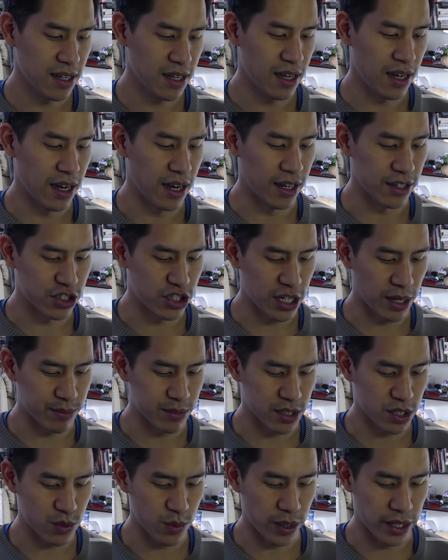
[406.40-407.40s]
chapter
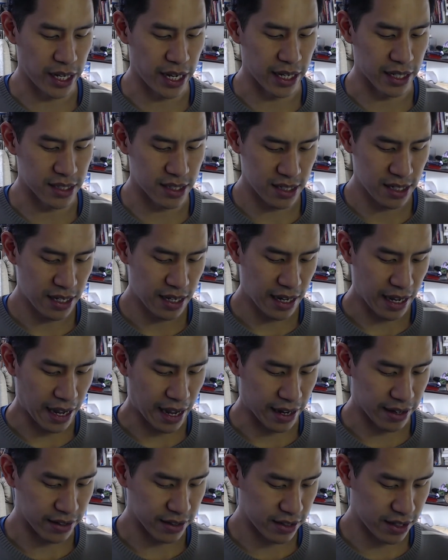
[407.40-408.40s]
28,
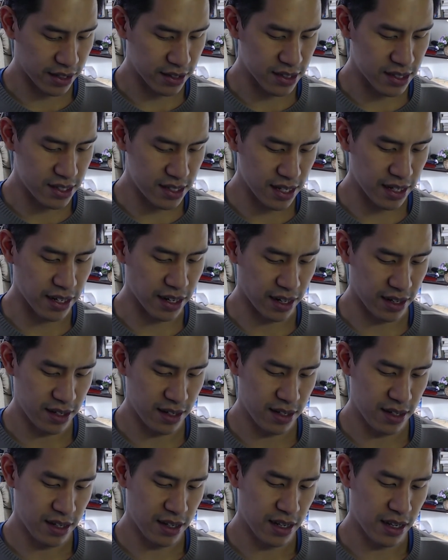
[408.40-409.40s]
and consider
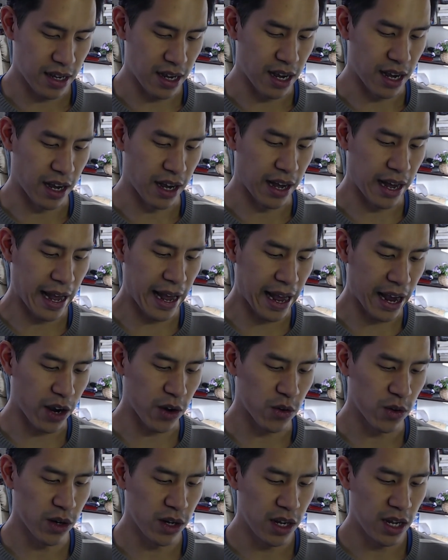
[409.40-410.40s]
how
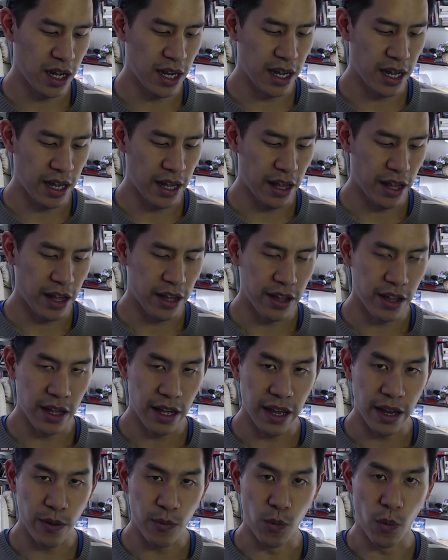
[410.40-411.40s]

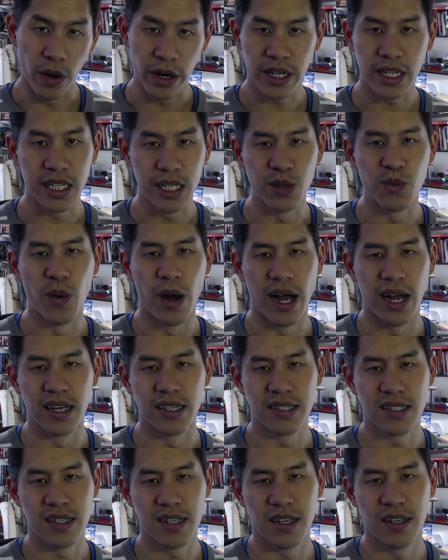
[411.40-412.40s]
what he
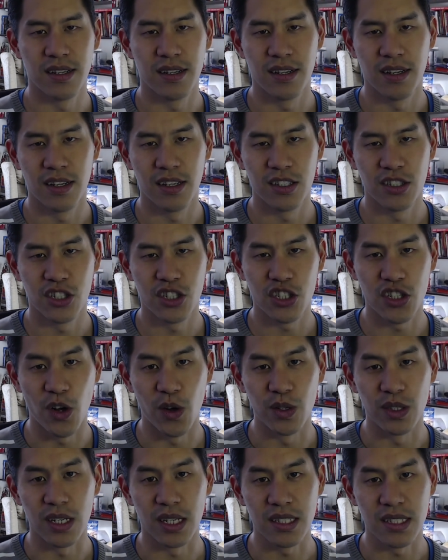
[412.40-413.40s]
wears shows
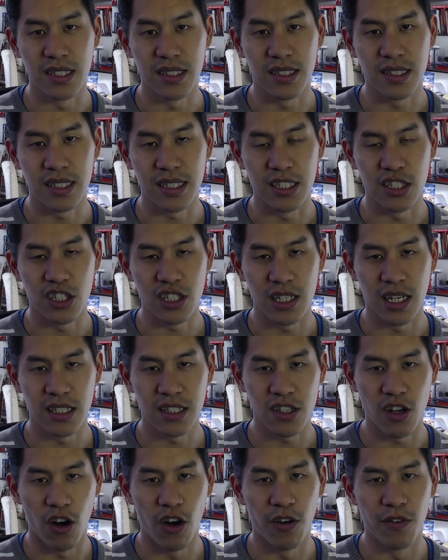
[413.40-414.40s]
us and teaches us
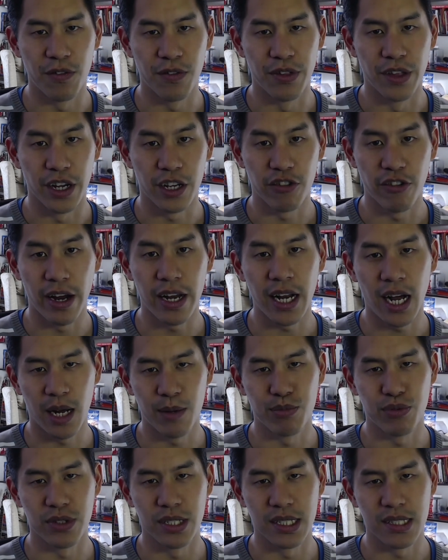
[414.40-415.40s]
of the great high
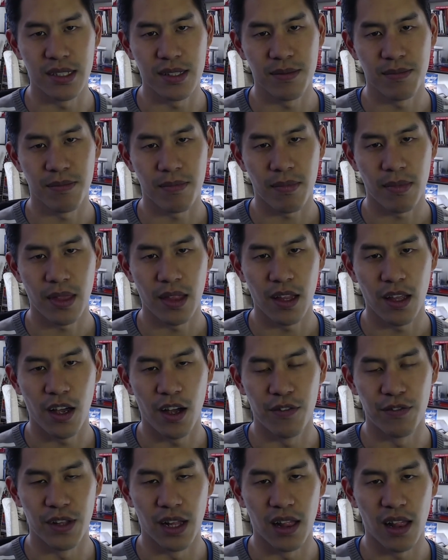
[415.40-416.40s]
priest, of
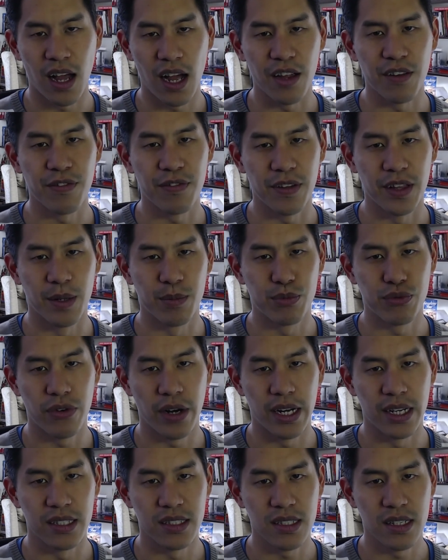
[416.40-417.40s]
the life and the
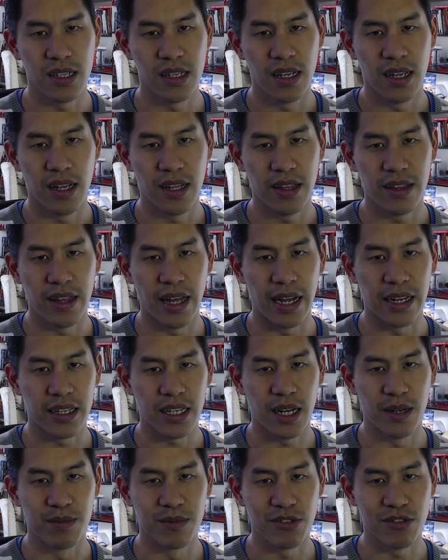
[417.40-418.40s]
praise that
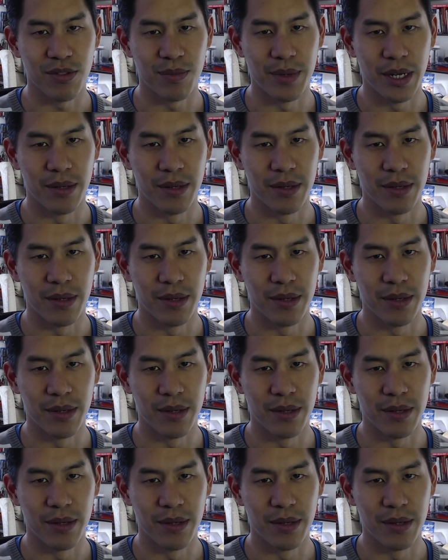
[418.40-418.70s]
comes from him.